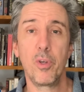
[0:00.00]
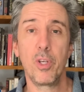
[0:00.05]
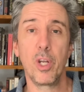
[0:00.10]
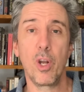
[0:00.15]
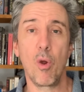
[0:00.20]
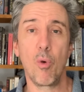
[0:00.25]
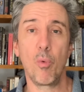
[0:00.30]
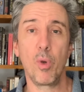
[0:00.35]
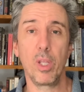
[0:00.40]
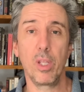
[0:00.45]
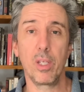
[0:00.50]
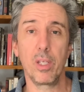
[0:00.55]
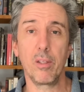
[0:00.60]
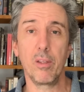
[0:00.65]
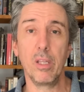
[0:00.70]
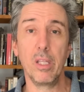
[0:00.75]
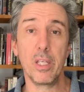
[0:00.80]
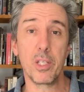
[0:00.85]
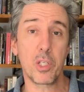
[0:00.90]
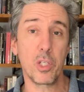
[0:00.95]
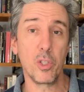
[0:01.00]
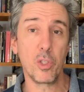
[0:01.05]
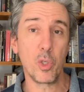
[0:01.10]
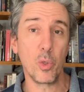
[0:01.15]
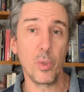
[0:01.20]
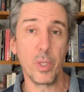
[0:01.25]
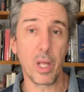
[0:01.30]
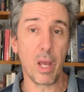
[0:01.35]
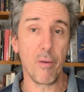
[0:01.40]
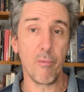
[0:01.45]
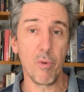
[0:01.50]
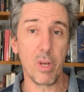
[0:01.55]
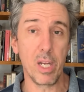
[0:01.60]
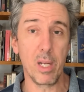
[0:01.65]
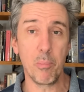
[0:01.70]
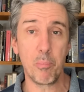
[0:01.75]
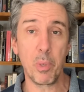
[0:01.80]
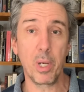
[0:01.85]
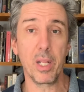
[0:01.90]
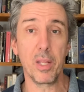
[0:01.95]
really listen to it and read
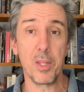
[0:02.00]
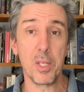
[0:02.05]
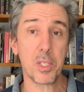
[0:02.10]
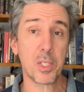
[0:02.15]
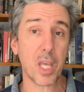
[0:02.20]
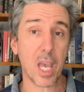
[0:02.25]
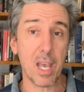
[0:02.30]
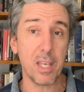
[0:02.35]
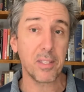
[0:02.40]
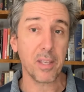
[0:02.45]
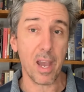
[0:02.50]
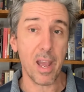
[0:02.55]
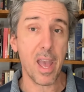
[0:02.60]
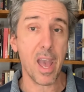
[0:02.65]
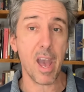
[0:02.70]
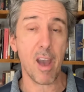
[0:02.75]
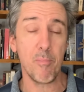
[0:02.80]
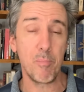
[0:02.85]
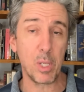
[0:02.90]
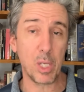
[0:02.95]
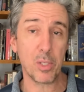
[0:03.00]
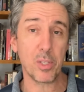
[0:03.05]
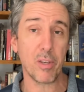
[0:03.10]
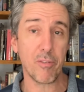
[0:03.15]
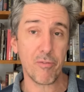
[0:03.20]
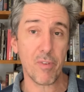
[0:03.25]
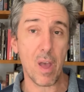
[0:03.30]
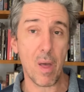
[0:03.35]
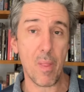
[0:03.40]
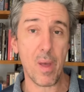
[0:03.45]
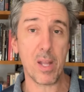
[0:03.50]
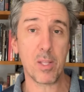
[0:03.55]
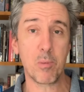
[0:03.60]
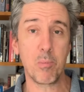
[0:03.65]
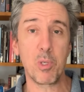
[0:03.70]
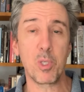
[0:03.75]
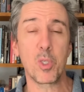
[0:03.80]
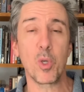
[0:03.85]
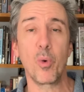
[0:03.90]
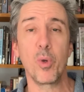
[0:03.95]
it. But in this case, I have, because I found that to be
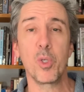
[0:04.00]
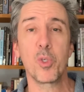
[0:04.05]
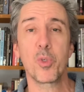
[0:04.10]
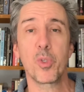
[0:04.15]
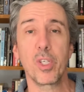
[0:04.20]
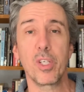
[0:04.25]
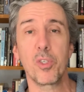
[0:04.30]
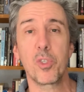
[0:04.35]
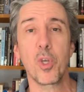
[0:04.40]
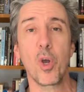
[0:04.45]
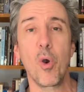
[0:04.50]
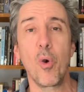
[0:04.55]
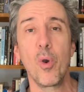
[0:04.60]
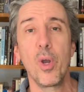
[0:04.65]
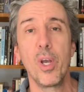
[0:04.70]
so interesting. So